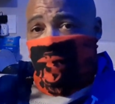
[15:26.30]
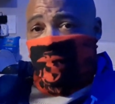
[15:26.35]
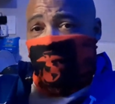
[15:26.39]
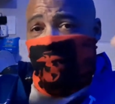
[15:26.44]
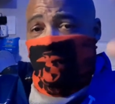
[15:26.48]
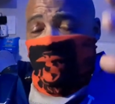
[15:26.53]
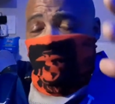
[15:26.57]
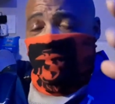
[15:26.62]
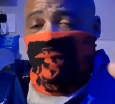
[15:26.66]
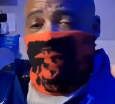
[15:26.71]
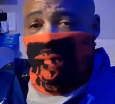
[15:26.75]

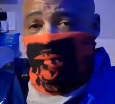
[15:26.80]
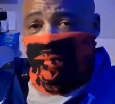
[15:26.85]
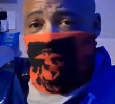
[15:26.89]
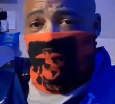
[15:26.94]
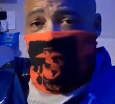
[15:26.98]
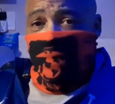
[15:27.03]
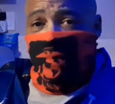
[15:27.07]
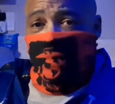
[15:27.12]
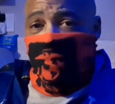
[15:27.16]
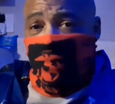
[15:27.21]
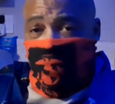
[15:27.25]
accepted
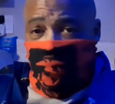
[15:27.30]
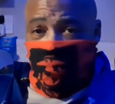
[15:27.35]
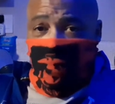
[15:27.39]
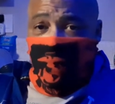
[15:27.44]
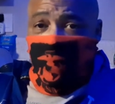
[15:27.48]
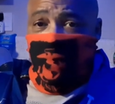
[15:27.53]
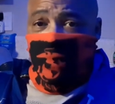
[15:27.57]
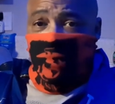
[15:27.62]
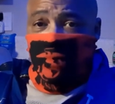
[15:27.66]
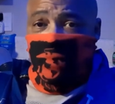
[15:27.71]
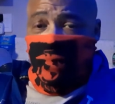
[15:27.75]
into the
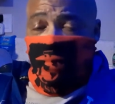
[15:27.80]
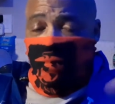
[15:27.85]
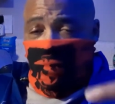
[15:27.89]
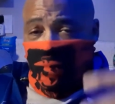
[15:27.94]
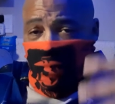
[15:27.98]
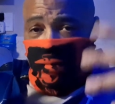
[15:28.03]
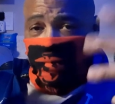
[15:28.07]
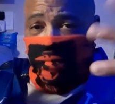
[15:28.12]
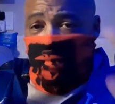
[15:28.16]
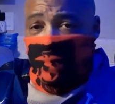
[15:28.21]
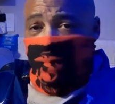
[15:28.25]
trials that
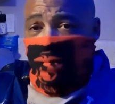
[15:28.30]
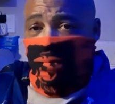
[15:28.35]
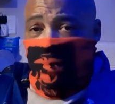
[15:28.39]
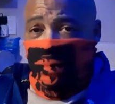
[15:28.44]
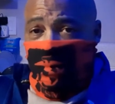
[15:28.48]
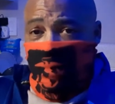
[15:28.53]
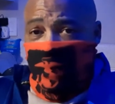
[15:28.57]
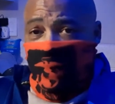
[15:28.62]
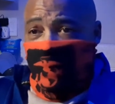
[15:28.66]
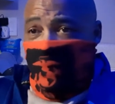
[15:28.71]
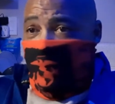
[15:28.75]
were
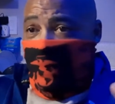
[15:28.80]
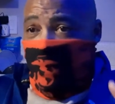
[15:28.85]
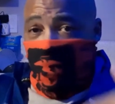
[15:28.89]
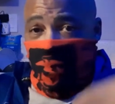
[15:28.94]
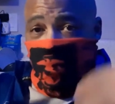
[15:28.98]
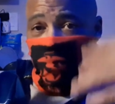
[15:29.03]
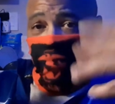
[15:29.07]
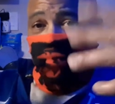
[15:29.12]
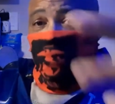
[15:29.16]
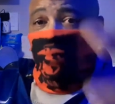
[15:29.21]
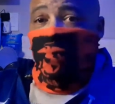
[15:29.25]
implemented, like,
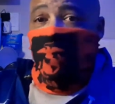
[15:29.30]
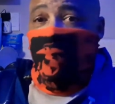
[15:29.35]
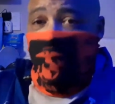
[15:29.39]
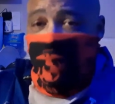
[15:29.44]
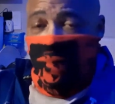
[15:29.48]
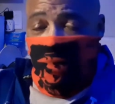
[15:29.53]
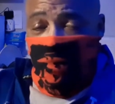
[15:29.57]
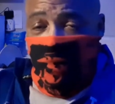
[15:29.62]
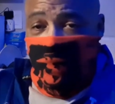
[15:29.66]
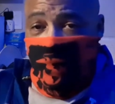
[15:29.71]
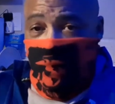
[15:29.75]
oh, try
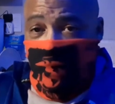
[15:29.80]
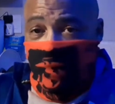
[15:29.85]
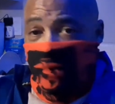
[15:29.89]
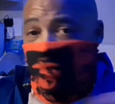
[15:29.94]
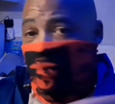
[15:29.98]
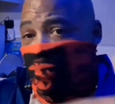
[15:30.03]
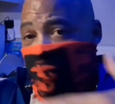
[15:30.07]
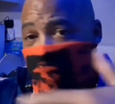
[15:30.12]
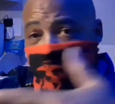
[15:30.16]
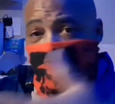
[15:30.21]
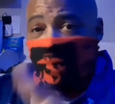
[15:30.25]
our gun,
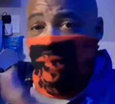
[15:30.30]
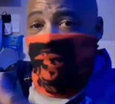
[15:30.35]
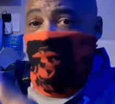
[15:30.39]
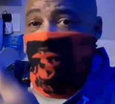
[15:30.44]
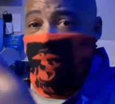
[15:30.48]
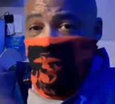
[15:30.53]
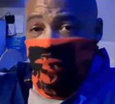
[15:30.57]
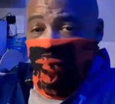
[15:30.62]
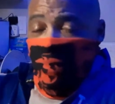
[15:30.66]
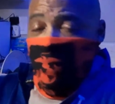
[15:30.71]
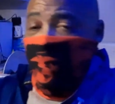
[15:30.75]
try our gun, try